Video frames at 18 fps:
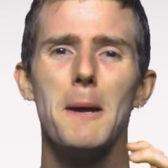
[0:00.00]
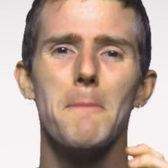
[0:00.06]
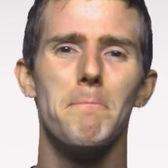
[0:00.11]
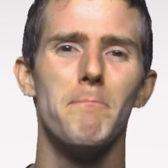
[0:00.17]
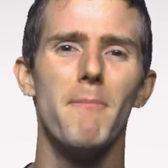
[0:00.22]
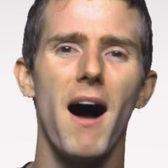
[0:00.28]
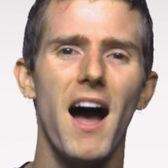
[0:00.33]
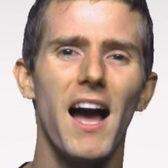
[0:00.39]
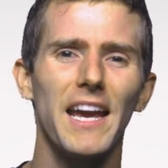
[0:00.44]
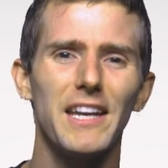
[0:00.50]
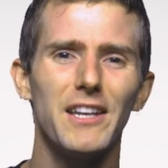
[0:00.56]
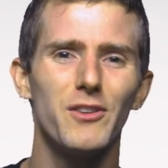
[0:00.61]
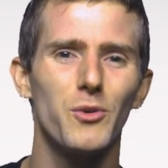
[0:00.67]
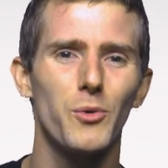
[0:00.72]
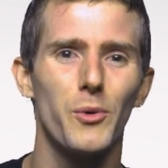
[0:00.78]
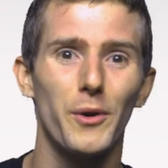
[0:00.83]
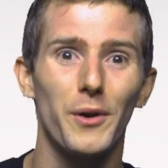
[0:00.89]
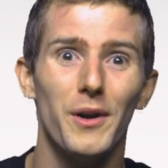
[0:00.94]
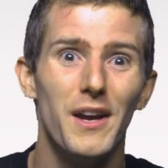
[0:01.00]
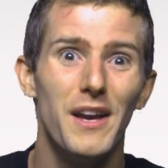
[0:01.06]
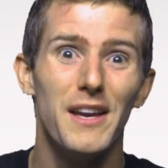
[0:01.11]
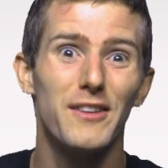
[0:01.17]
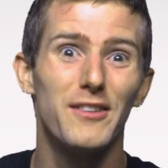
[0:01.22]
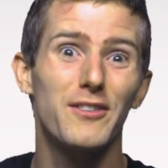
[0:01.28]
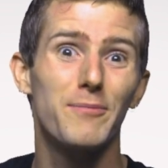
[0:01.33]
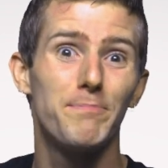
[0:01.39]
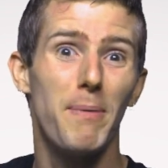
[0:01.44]
mined or
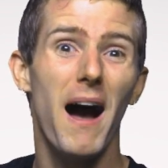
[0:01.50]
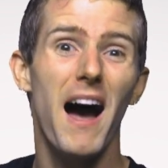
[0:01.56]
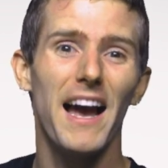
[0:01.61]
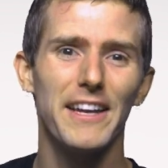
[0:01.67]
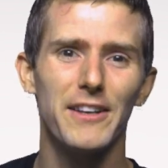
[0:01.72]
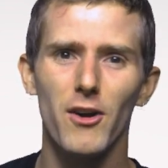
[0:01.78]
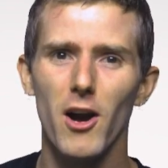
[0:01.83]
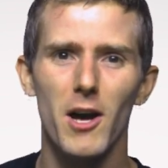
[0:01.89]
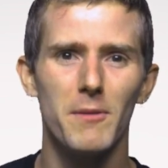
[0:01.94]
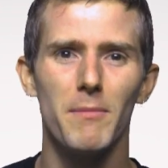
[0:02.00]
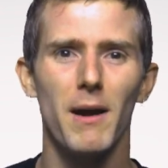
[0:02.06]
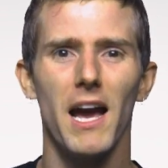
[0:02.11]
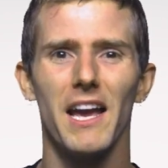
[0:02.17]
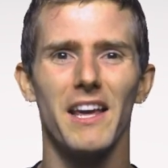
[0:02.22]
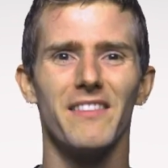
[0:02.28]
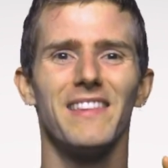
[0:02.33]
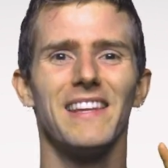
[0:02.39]
spied on by